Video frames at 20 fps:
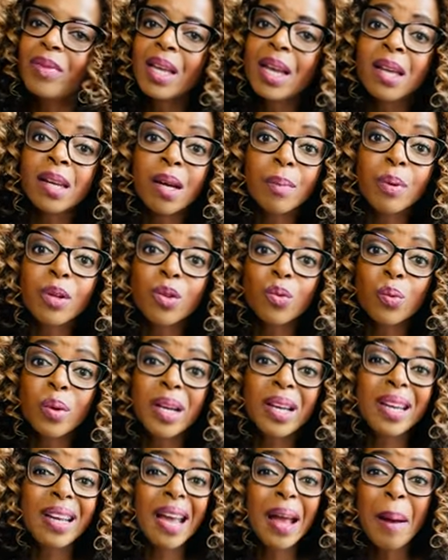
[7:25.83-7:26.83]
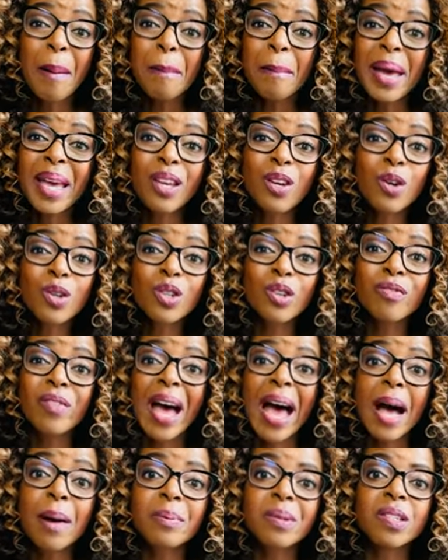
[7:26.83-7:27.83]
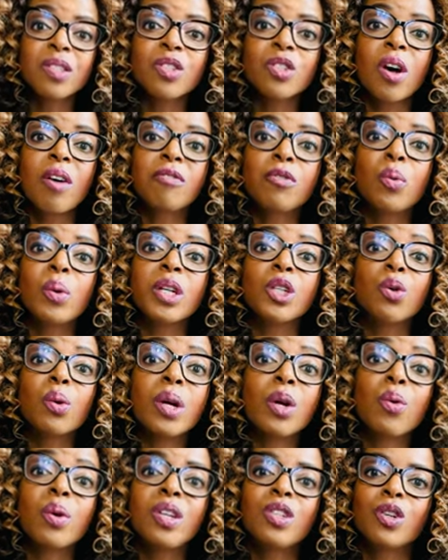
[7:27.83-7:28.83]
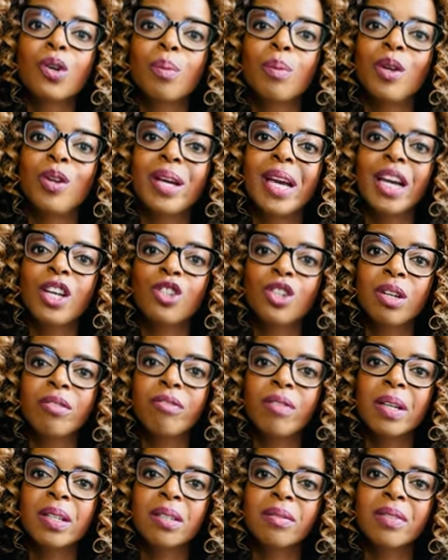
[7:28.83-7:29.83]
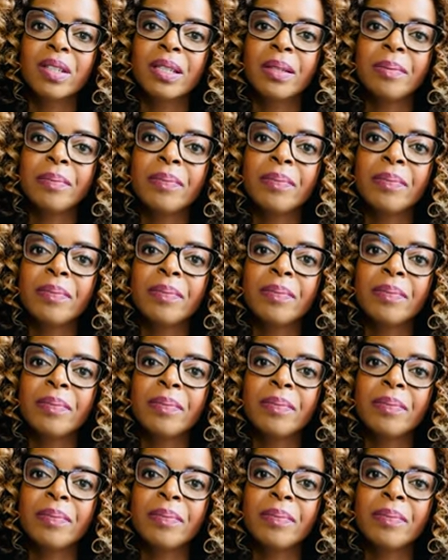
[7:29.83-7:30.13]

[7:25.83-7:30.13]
Number three, make use of apps and software to increase your communication effectively.